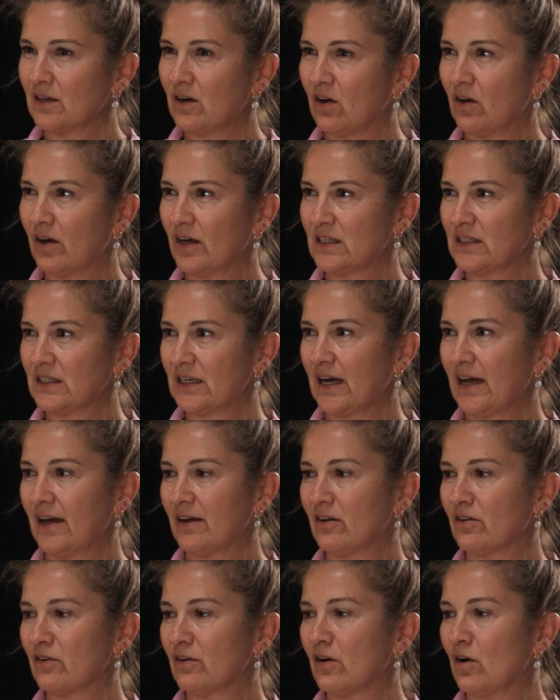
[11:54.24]
high
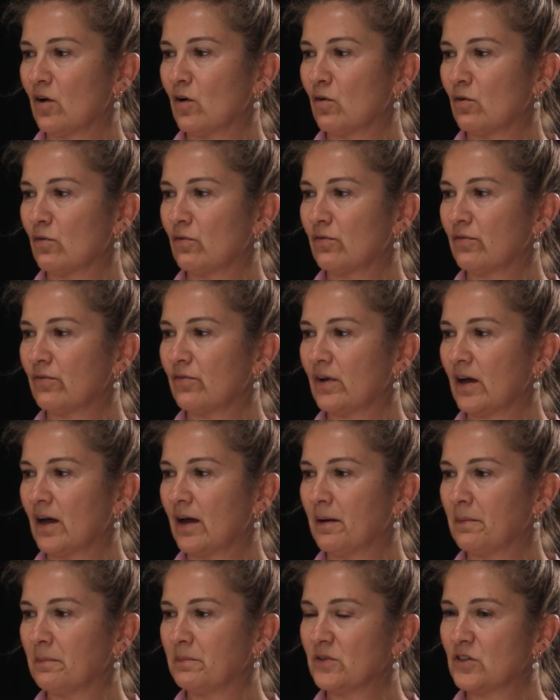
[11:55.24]
indicator of
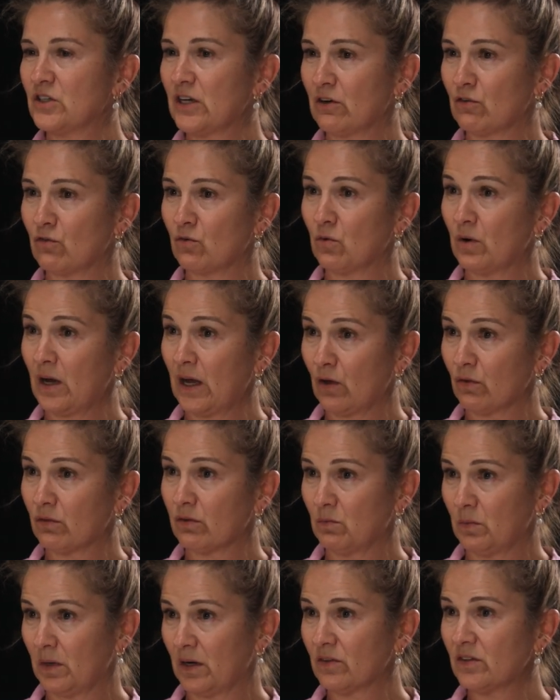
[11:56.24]
general health
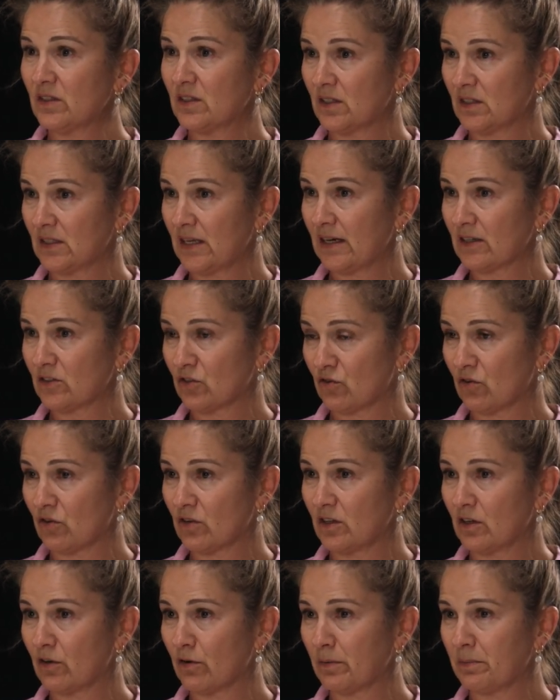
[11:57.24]
and wellness, is how strong
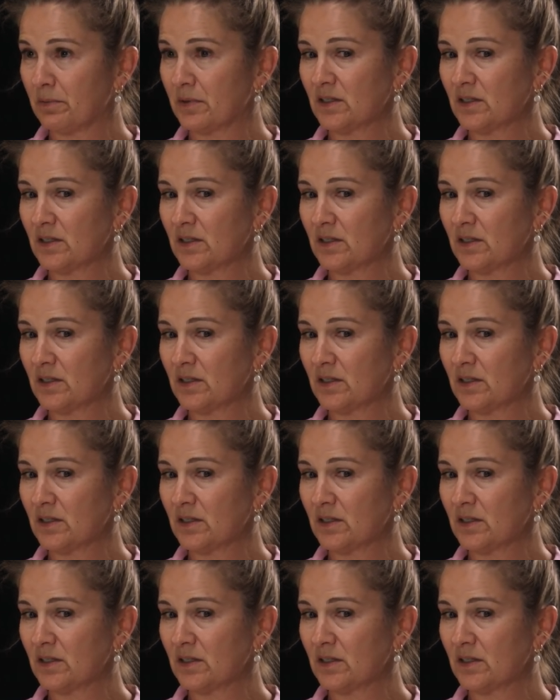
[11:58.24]
your grip